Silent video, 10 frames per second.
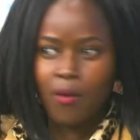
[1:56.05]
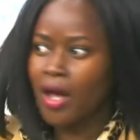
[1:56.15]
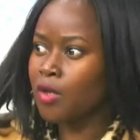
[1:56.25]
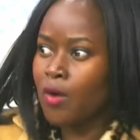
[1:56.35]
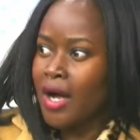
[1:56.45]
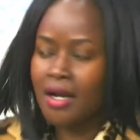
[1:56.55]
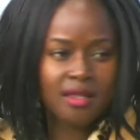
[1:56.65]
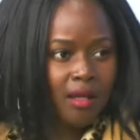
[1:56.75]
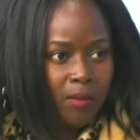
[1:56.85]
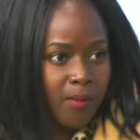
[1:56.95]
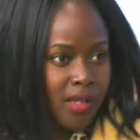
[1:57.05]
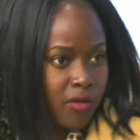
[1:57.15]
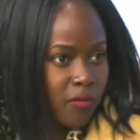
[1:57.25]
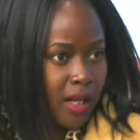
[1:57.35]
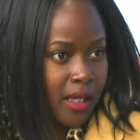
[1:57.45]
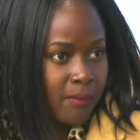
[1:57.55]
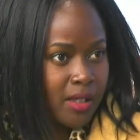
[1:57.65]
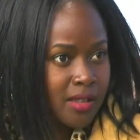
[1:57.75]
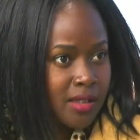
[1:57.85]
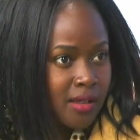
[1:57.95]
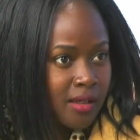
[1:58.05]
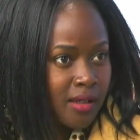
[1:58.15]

Why are you harassing members of parliament?